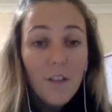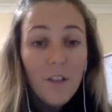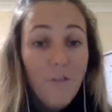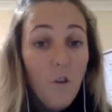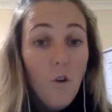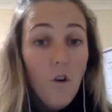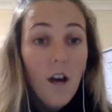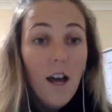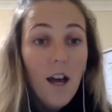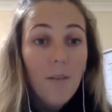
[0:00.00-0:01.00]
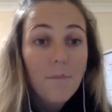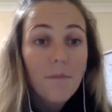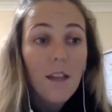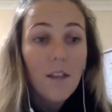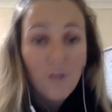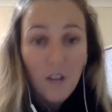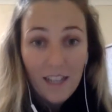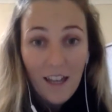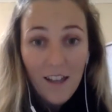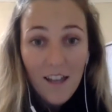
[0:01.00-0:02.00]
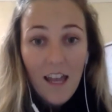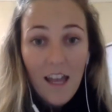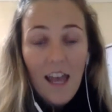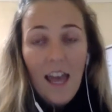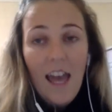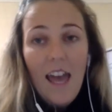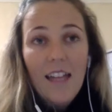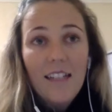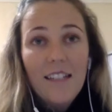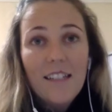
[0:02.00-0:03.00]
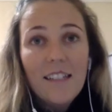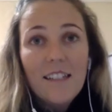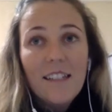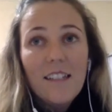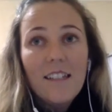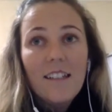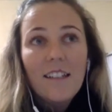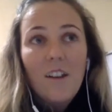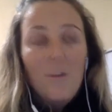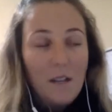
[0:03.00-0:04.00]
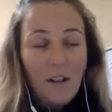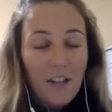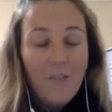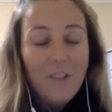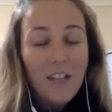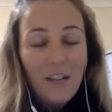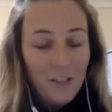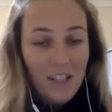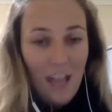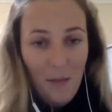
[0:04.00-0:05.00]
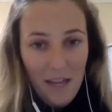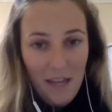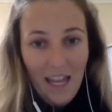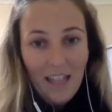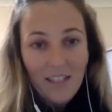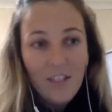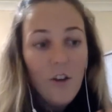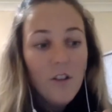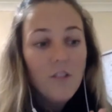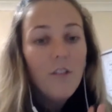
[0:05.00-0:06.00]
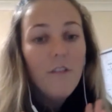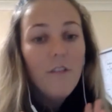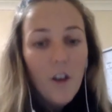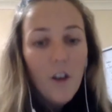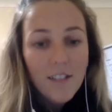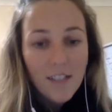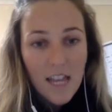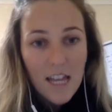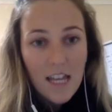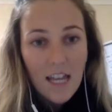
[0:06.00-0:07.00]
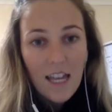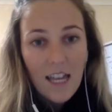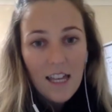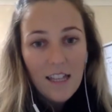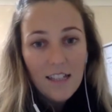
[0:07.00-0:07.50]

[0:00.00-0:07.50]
for um, Australia, and oh my god, it was it was just epic. So the first thing is,